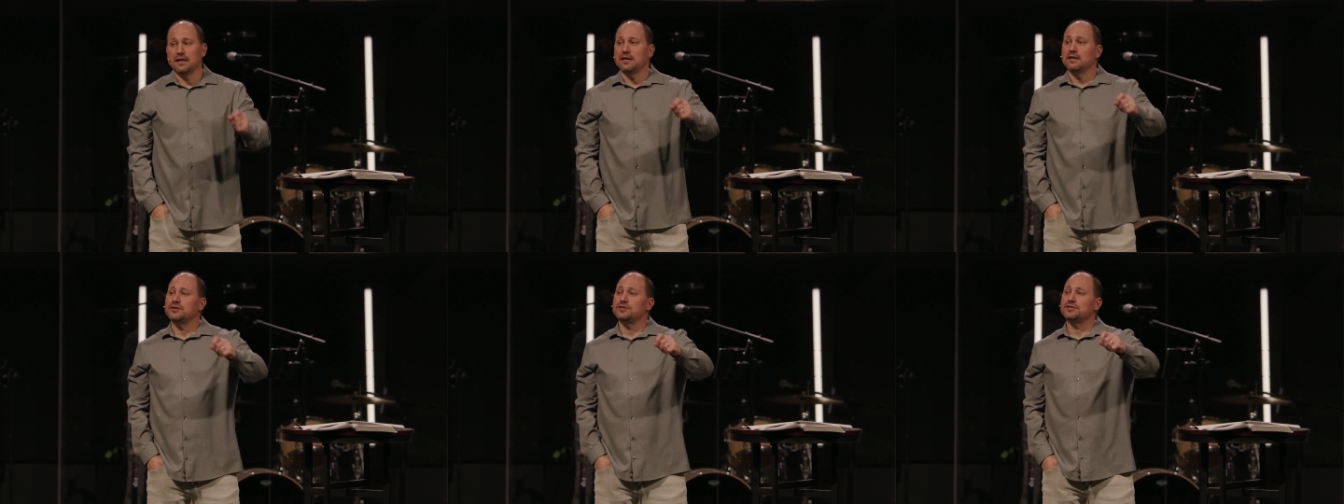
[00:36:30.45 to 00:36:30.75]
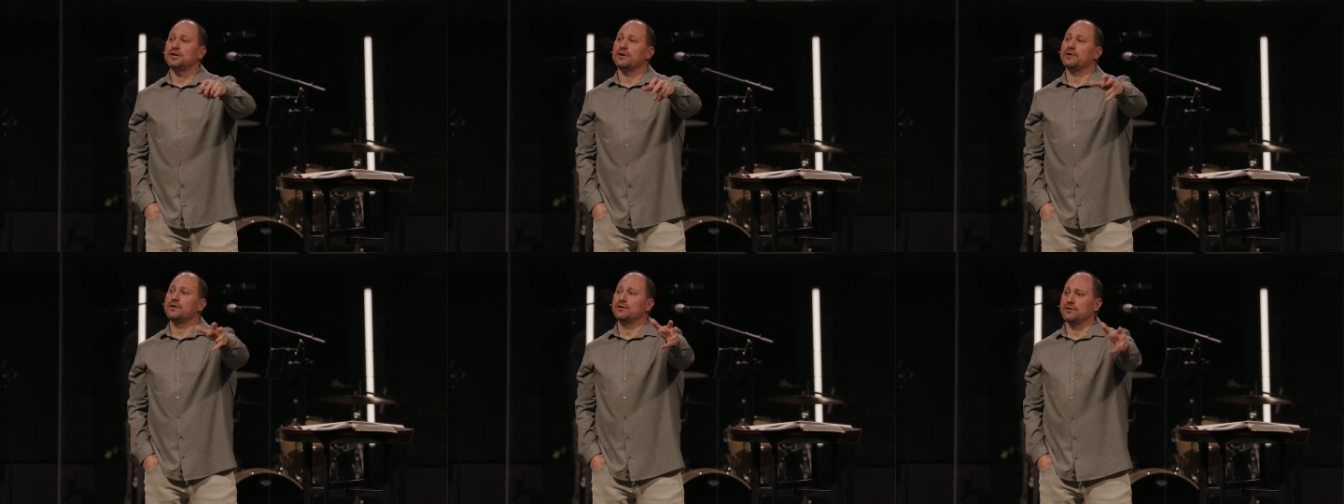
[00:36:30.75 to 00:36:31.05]

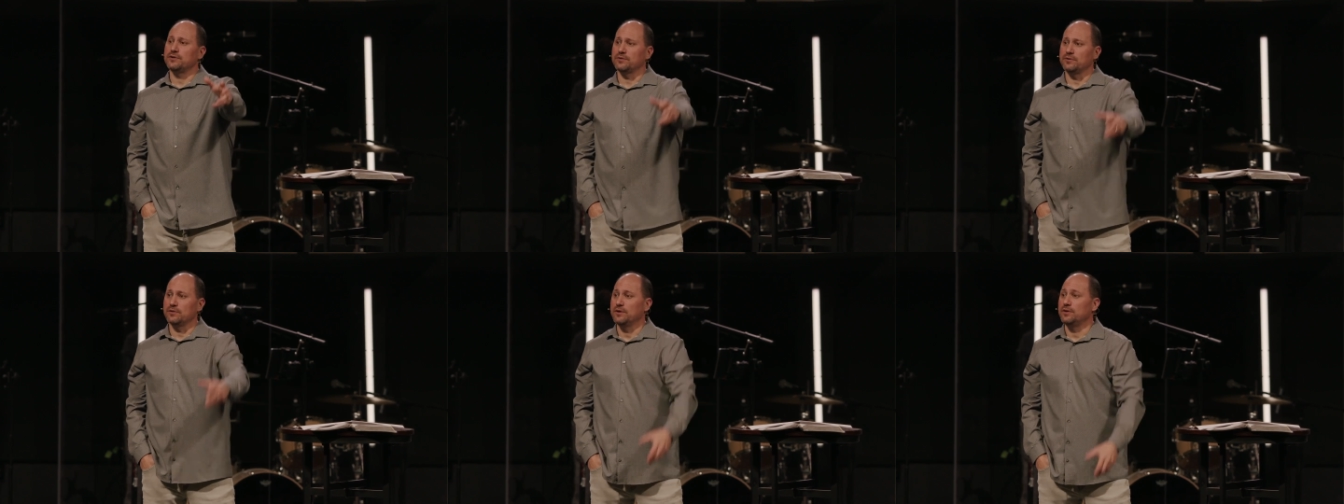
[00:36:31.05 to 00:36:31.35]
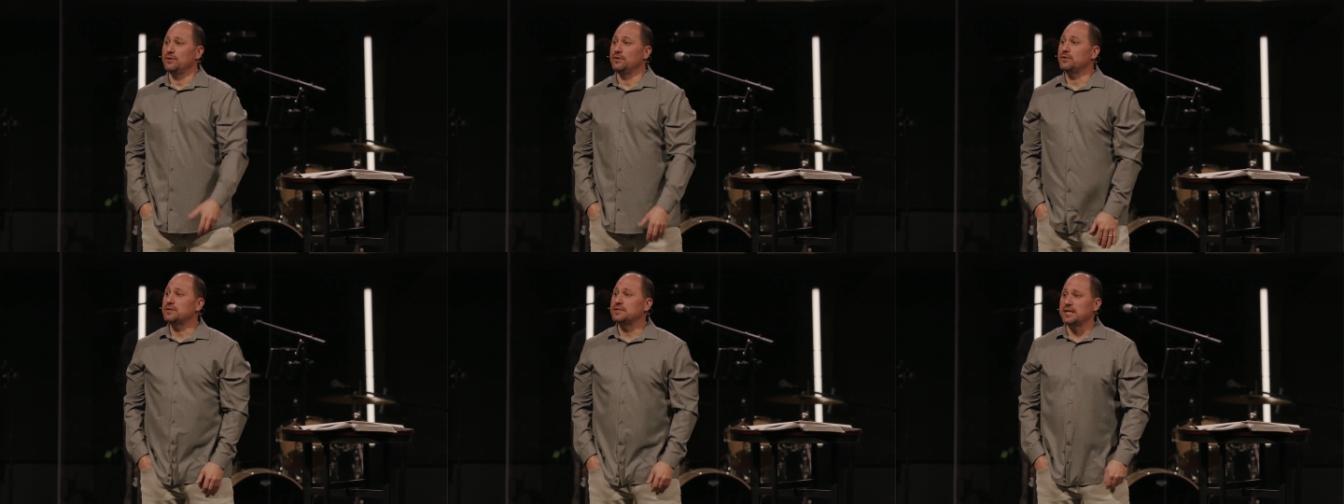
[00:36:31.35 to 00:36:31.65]
Sharing your,
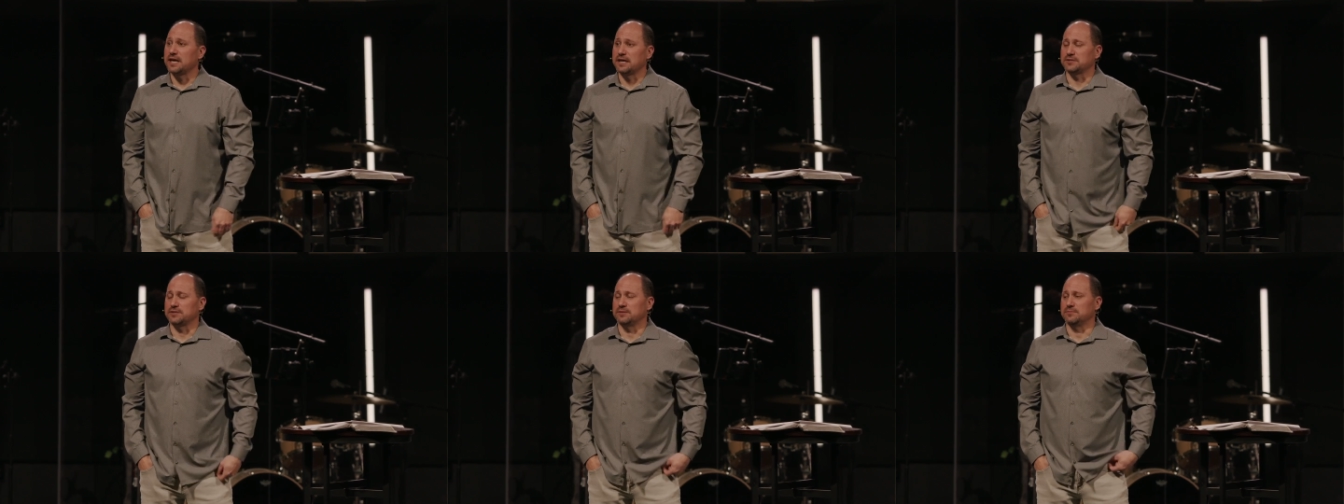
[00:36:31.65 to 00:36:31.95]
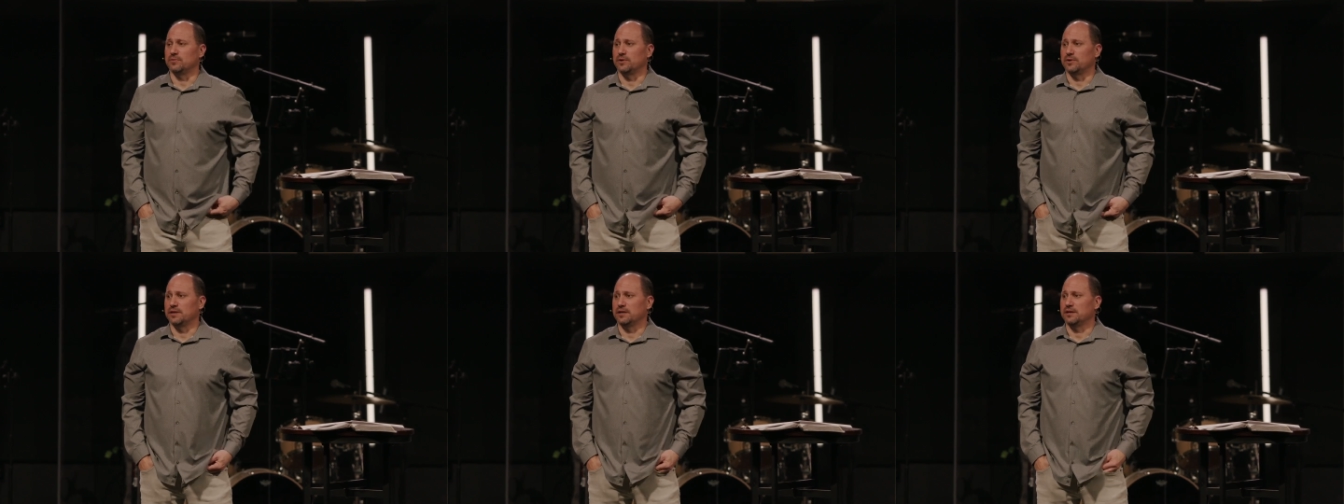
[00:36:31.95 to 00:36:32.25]
your
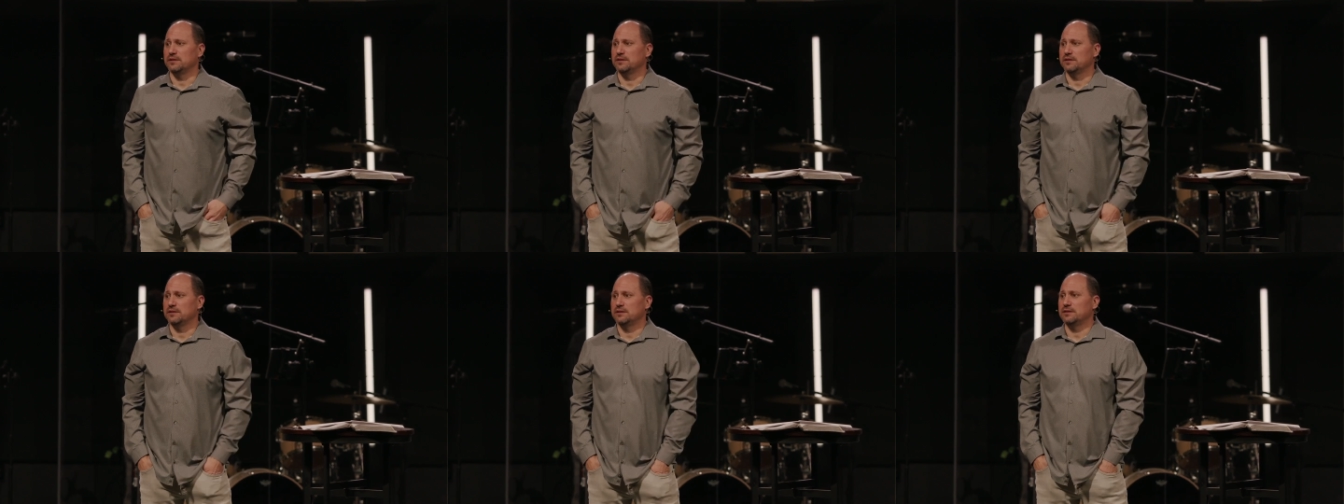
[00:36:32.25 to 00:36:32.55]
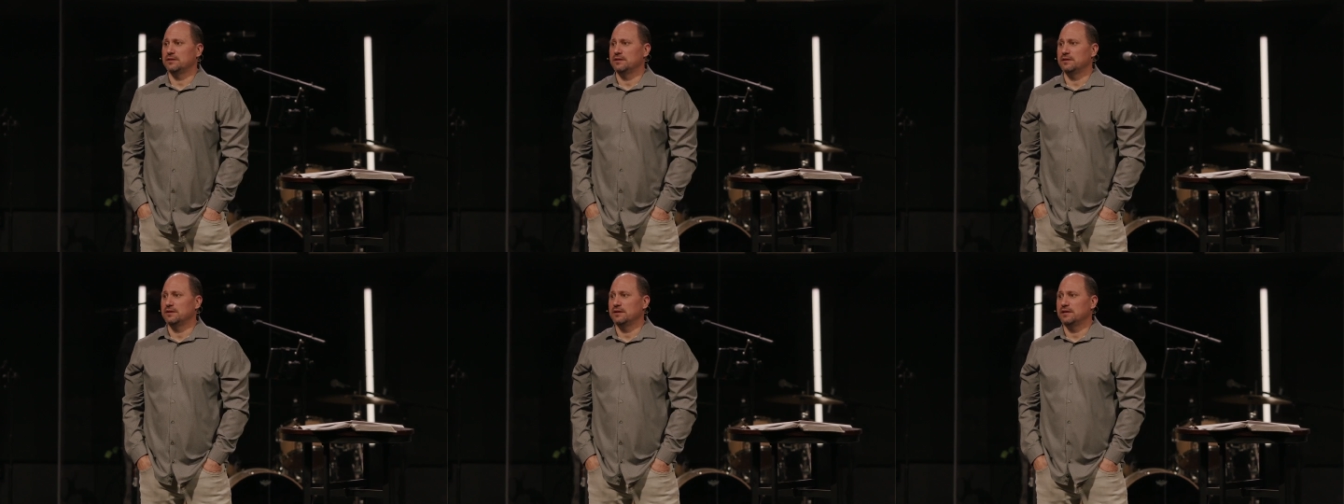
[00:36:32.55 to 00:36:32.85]
testimony,
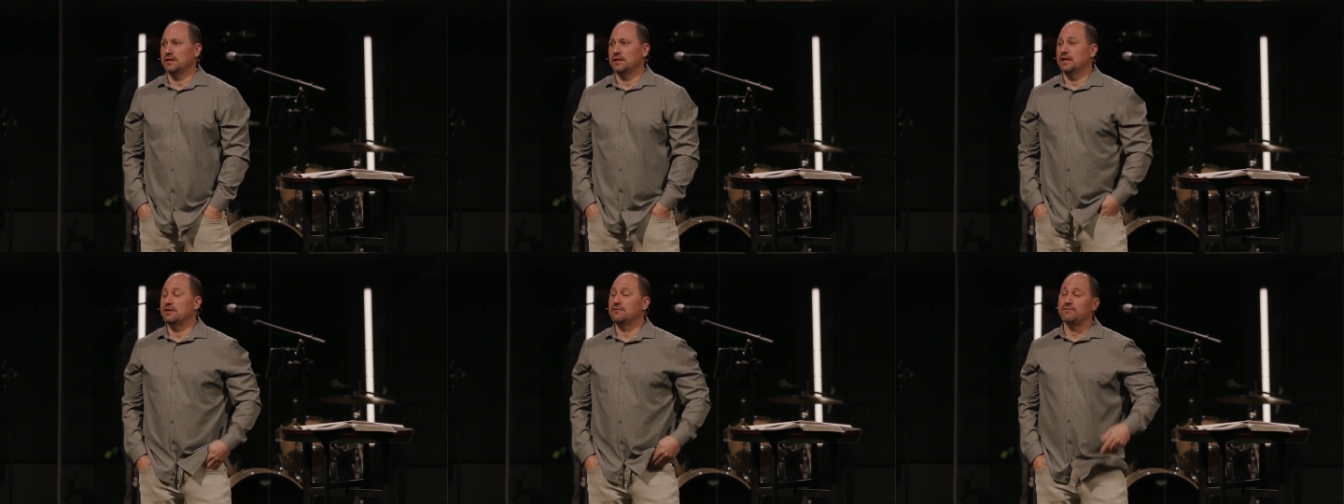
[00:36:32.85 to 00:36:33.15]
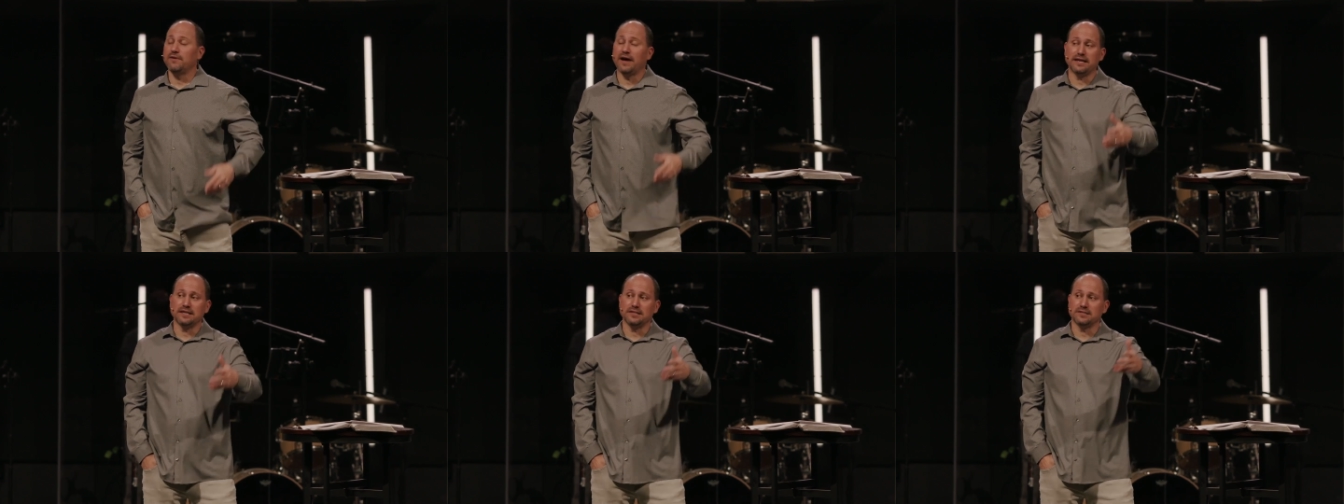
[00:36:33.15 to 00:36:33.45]

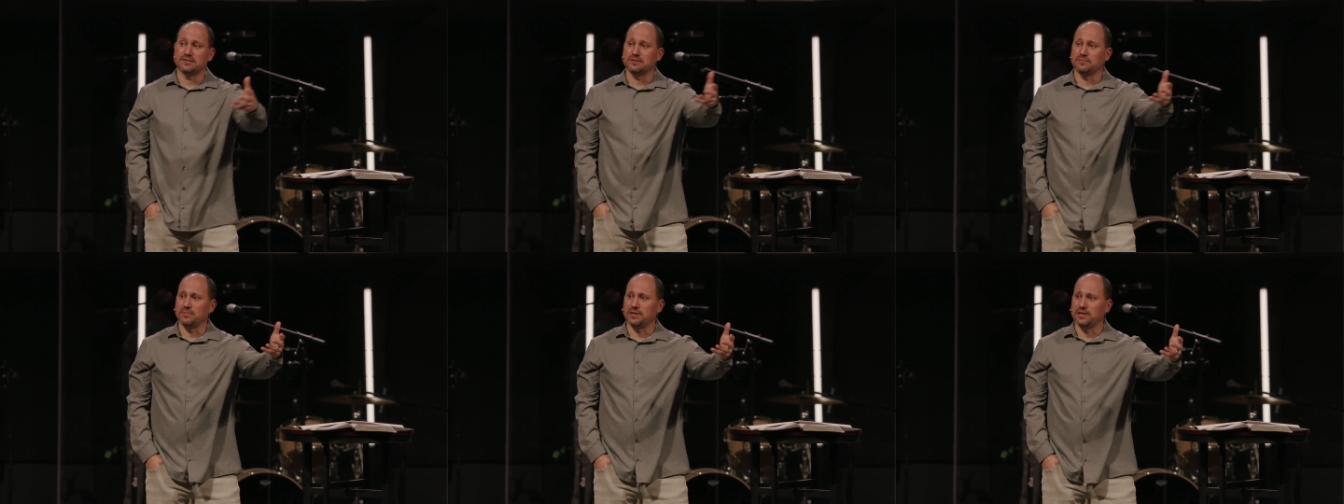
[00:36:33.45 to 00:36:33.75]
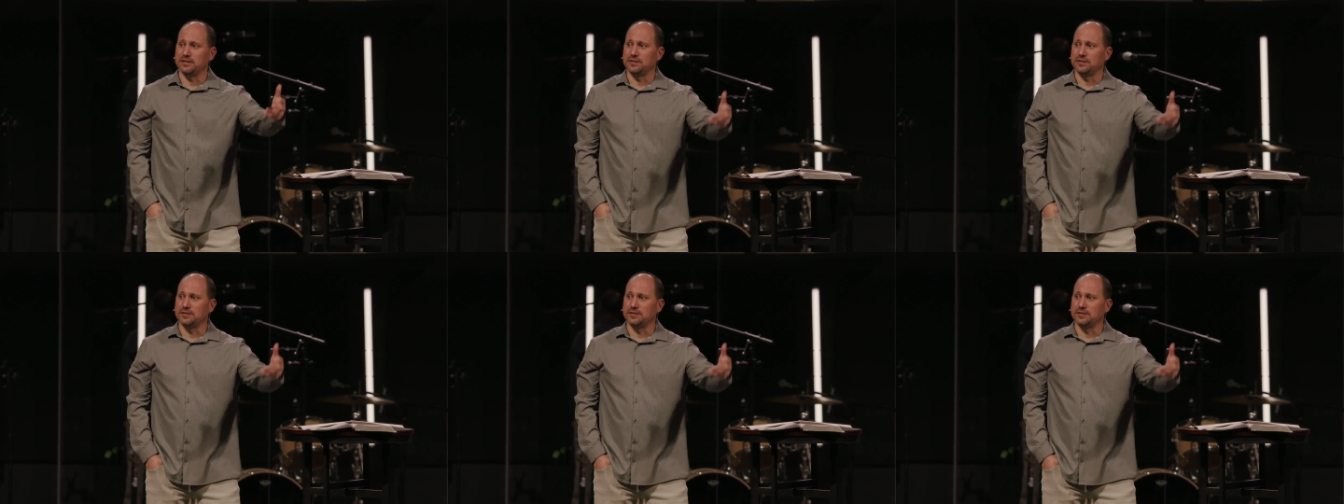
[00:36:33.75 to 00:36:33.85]
inviting somebody